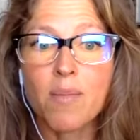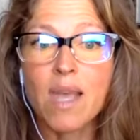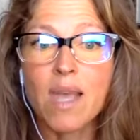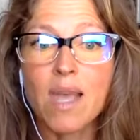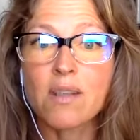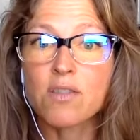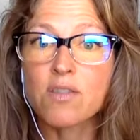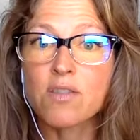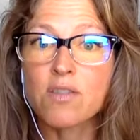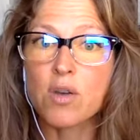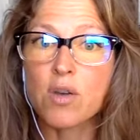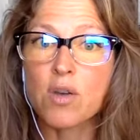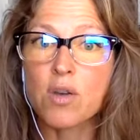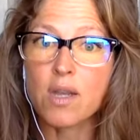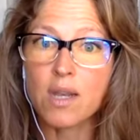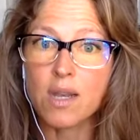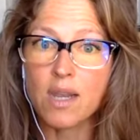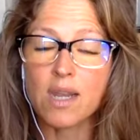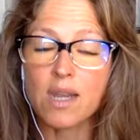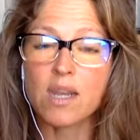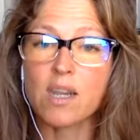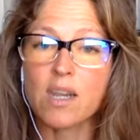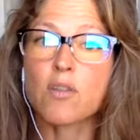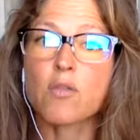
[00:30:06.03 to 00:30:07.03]
And so it,
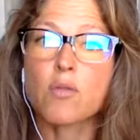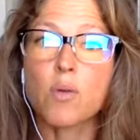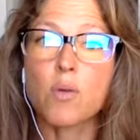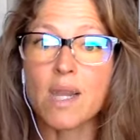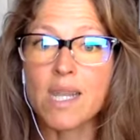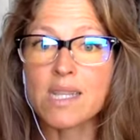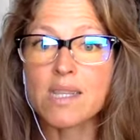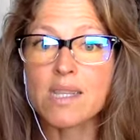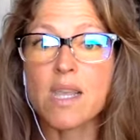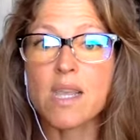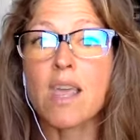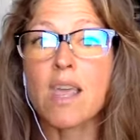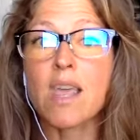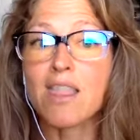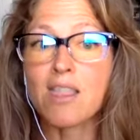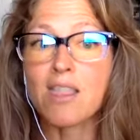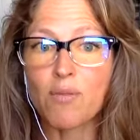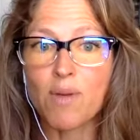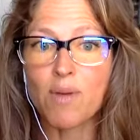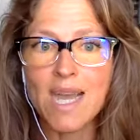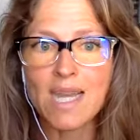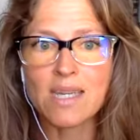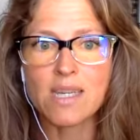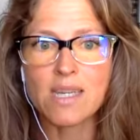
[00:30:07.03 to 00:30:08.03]
it equates a
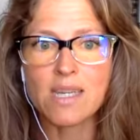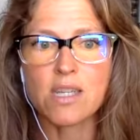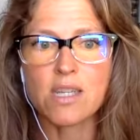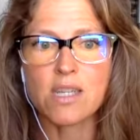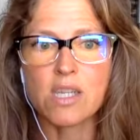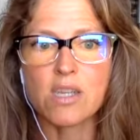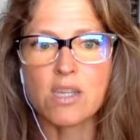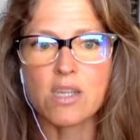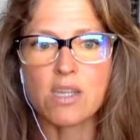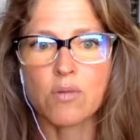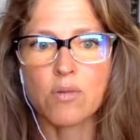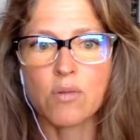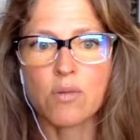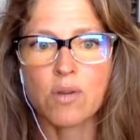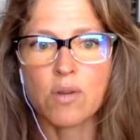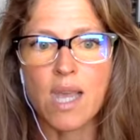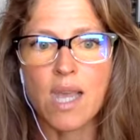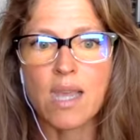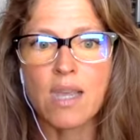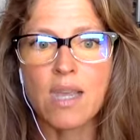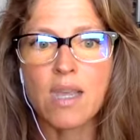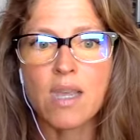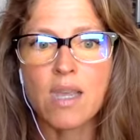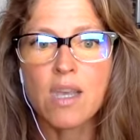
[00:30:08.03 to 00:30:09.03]
threat to you,
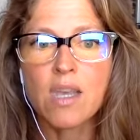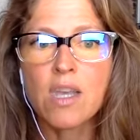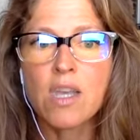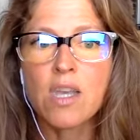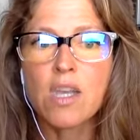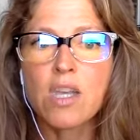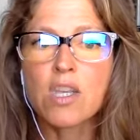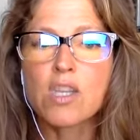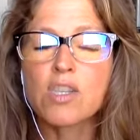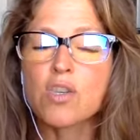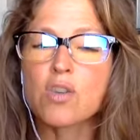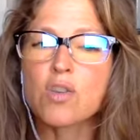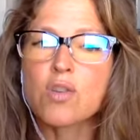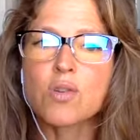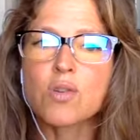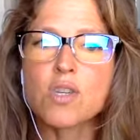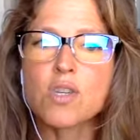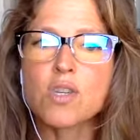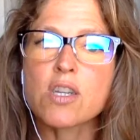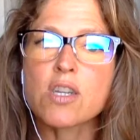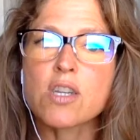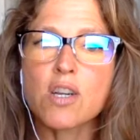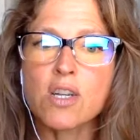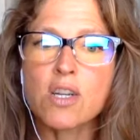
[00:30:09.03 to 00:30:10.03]
okay? So you
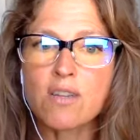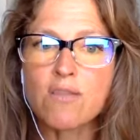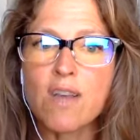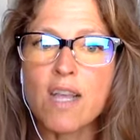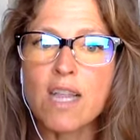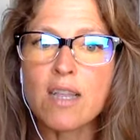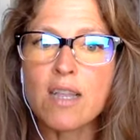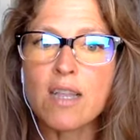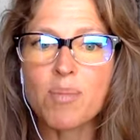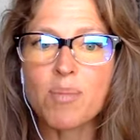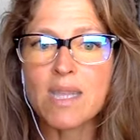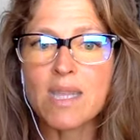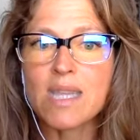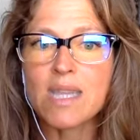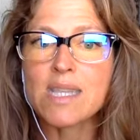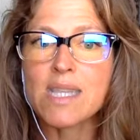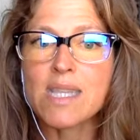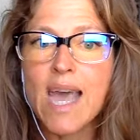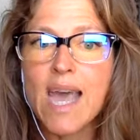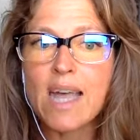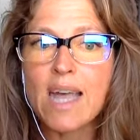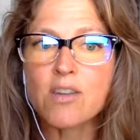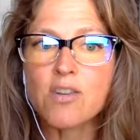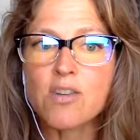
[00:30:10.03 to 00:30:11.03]
just start developing these
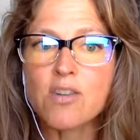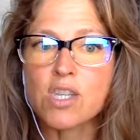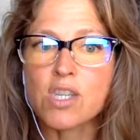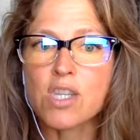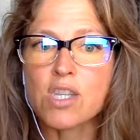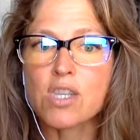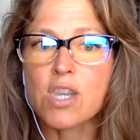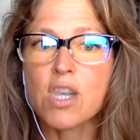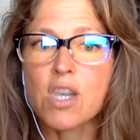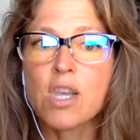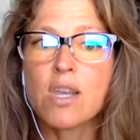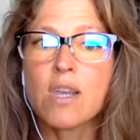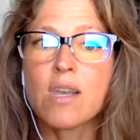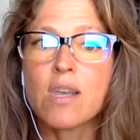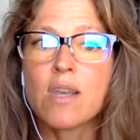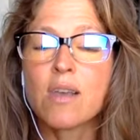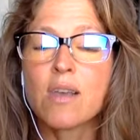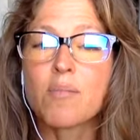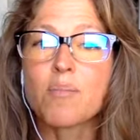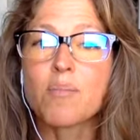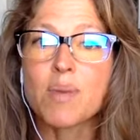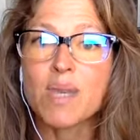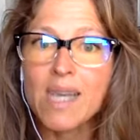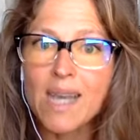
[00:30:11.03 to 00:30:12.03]
allergies
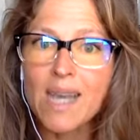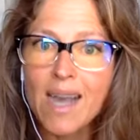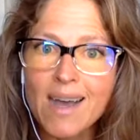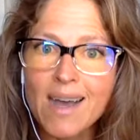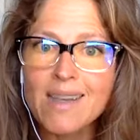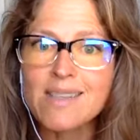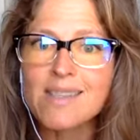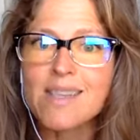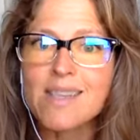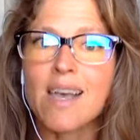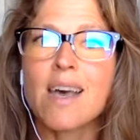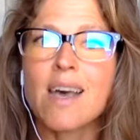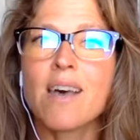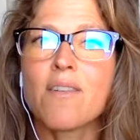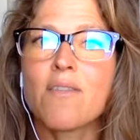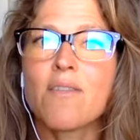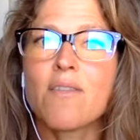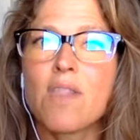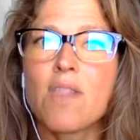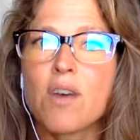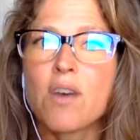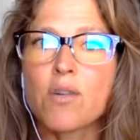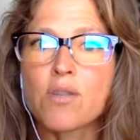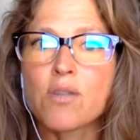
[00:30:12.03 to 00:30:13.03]
because
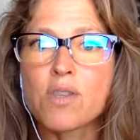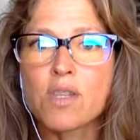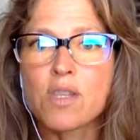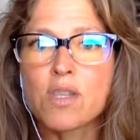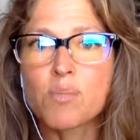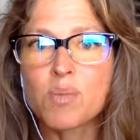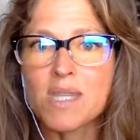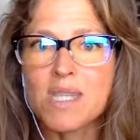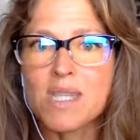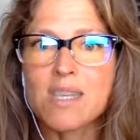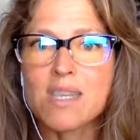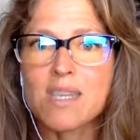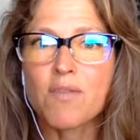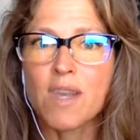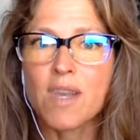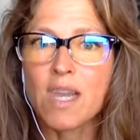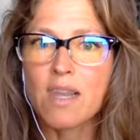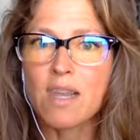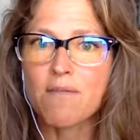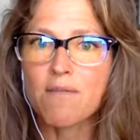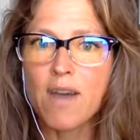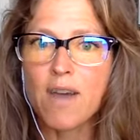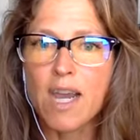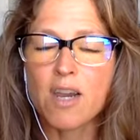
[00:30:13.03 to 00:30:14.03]
of those specific
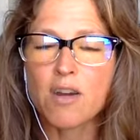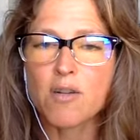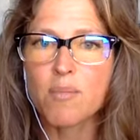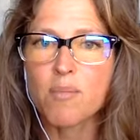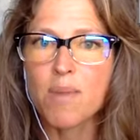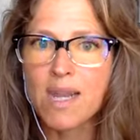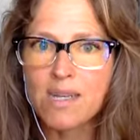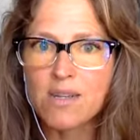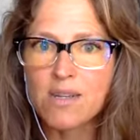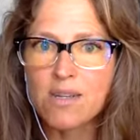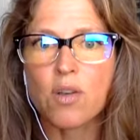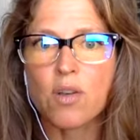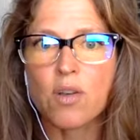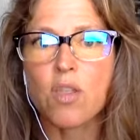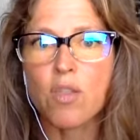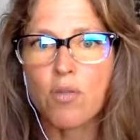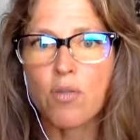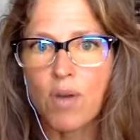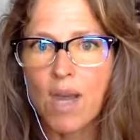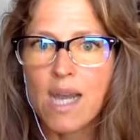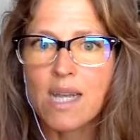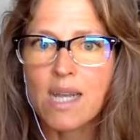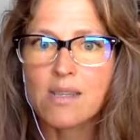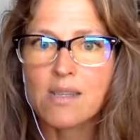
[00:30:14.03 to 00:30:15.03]
environmental
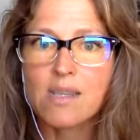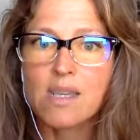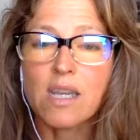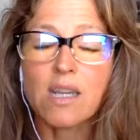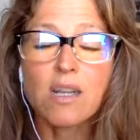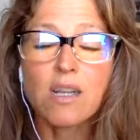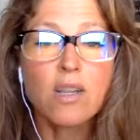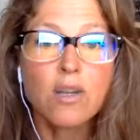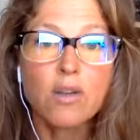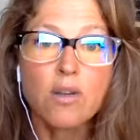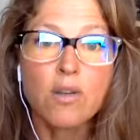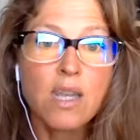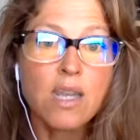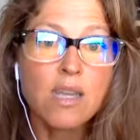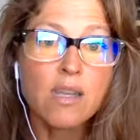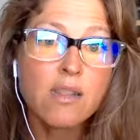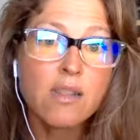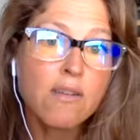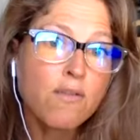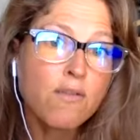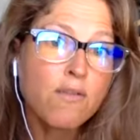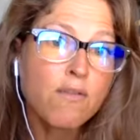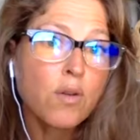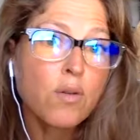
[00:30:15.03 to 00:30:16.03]
threats, including
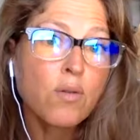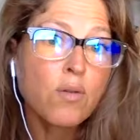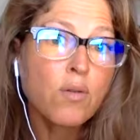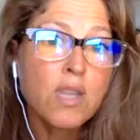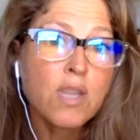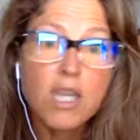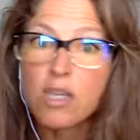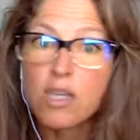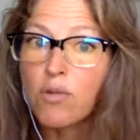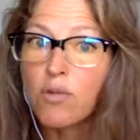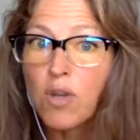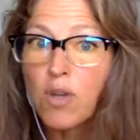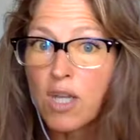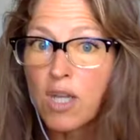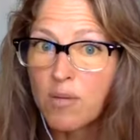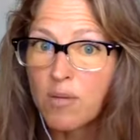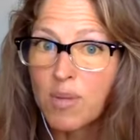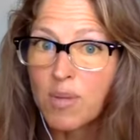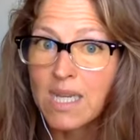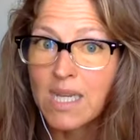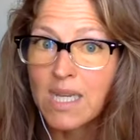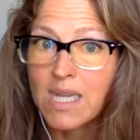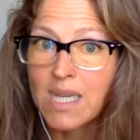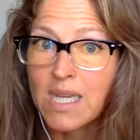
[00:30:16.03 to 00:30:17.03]
the food that you could have
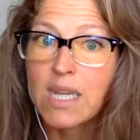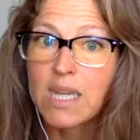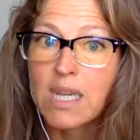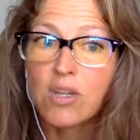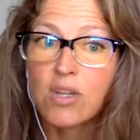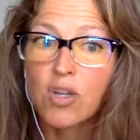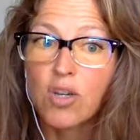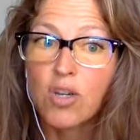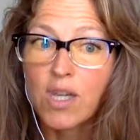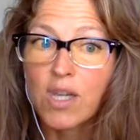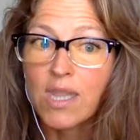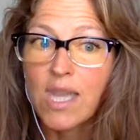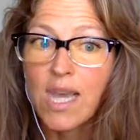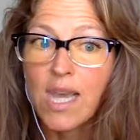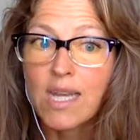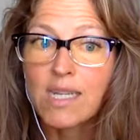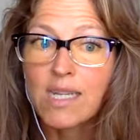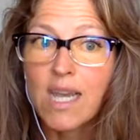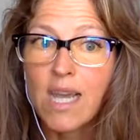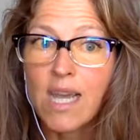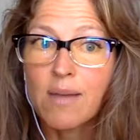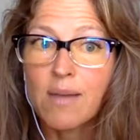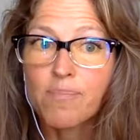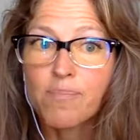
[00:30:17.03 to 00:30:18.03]
been eating during that
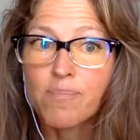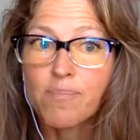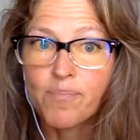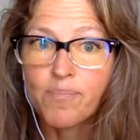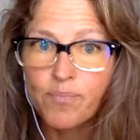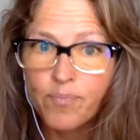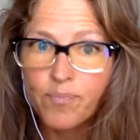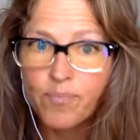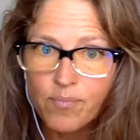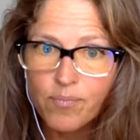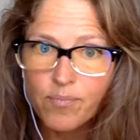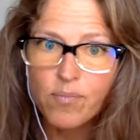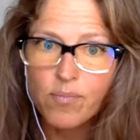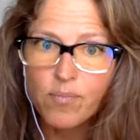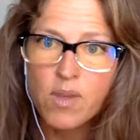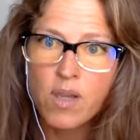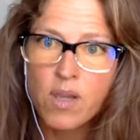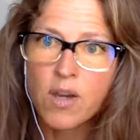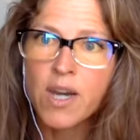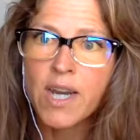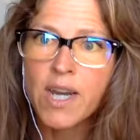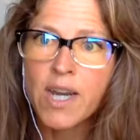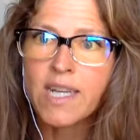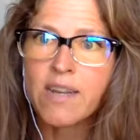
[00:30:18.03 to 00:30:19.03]
time.
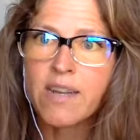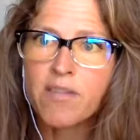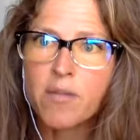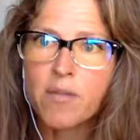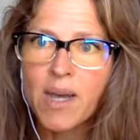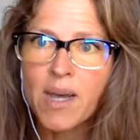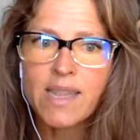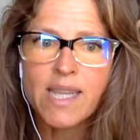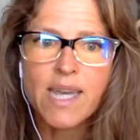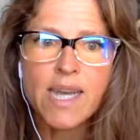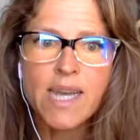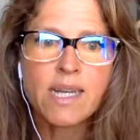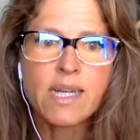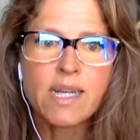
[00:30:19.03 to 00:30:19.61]
All right, enough about that.